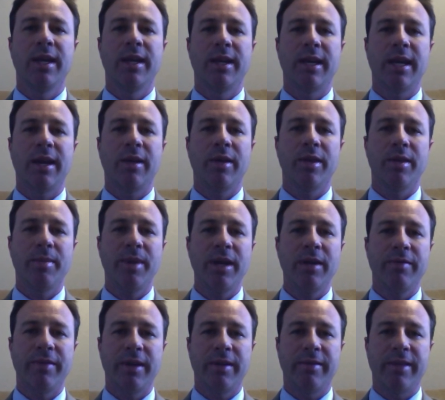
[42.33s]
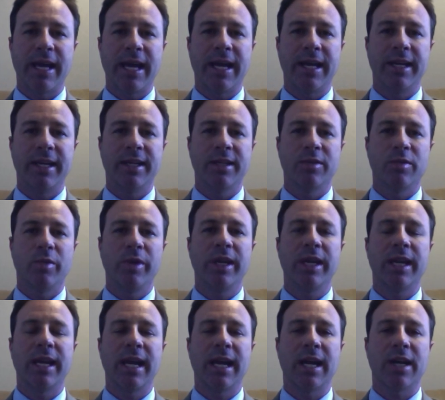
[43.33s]
Now, the benefit of that is we
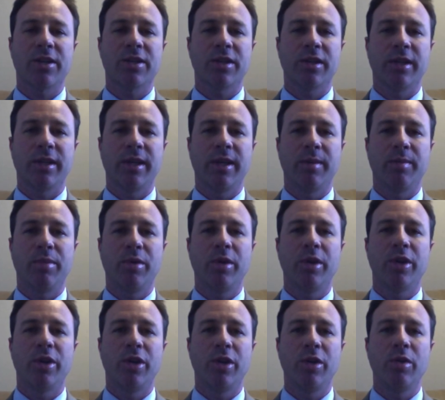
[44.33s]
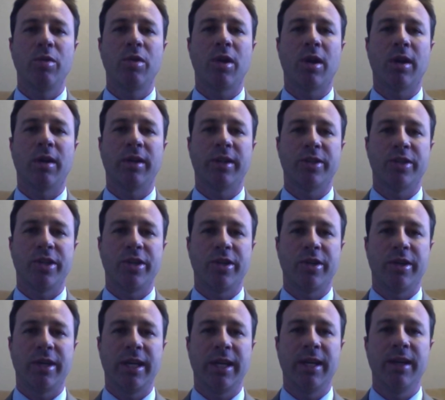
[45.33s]
can actually put new cartilage in
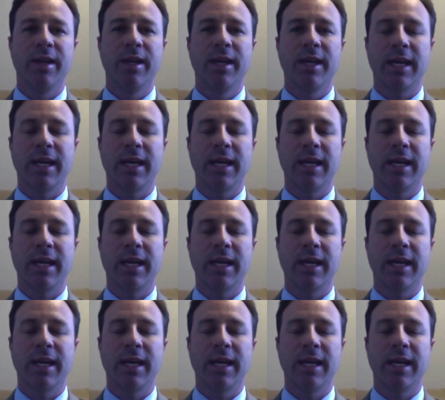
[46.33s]
your knee,